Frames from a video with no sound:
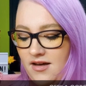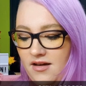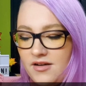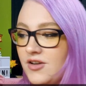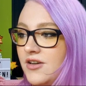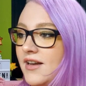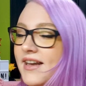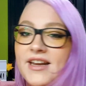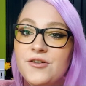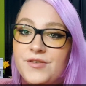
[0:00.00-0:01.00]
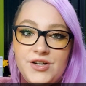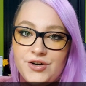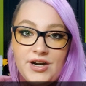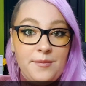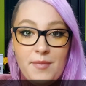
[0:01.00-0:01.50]
a clear winner
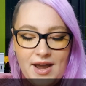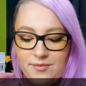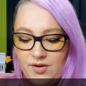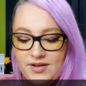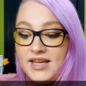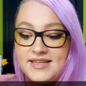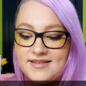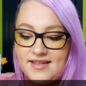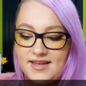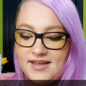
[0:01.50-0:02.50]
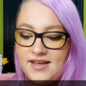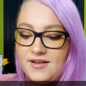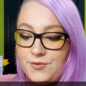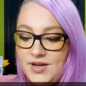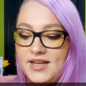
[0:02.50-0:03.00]
in my book is the
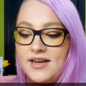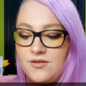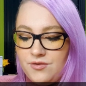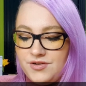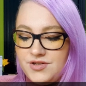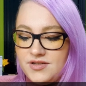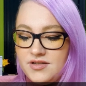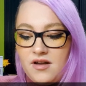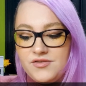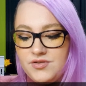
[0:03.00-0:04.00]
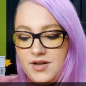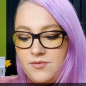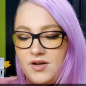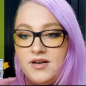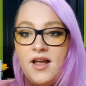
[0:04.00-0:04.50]
Geek&Gorgeous
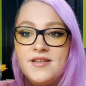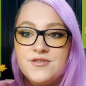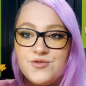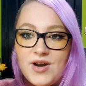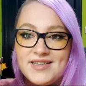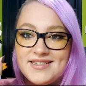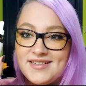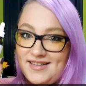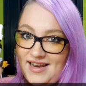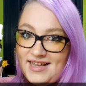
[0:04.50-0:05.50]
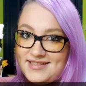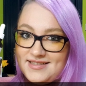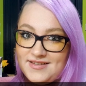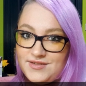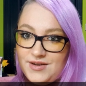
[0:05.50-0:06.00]
101 Stress Less
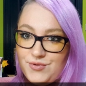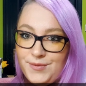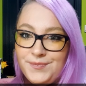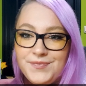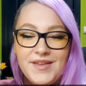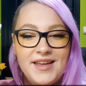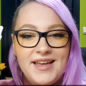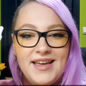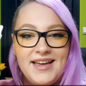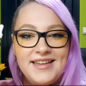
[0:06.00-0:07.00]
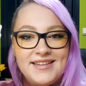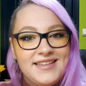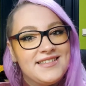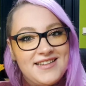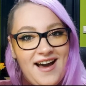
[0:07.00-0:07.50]
Serum.
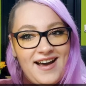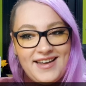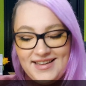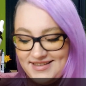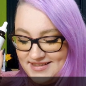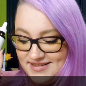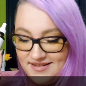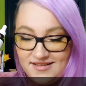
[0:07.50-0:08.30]
This guy is